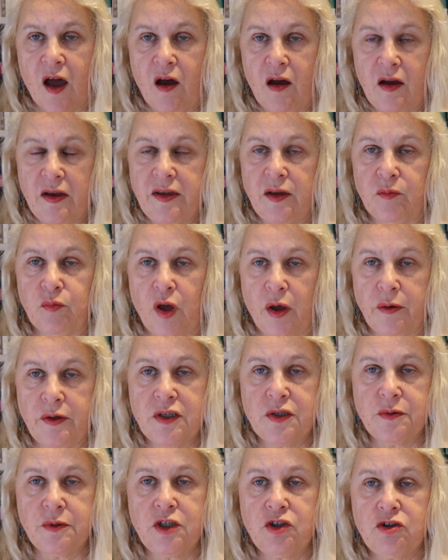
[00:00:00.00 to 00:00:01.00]
I am
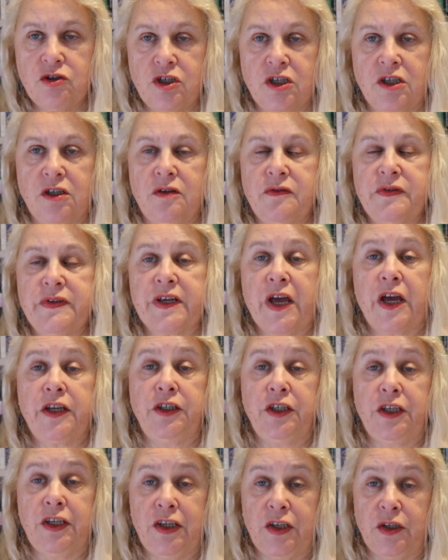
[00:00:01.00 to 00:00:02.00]
going to introduce a
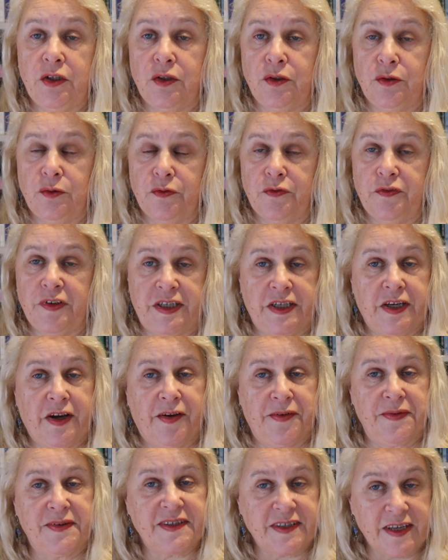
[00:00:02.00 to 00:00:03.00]
new
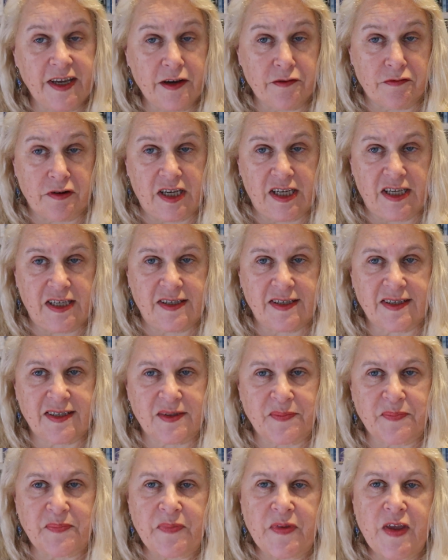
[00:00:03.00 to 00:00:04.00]
video
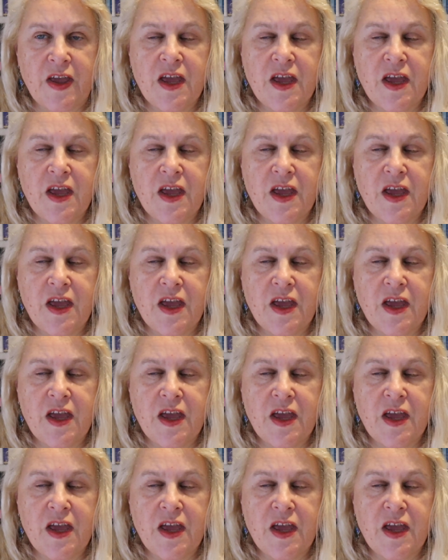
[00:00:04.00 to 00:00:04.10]
series.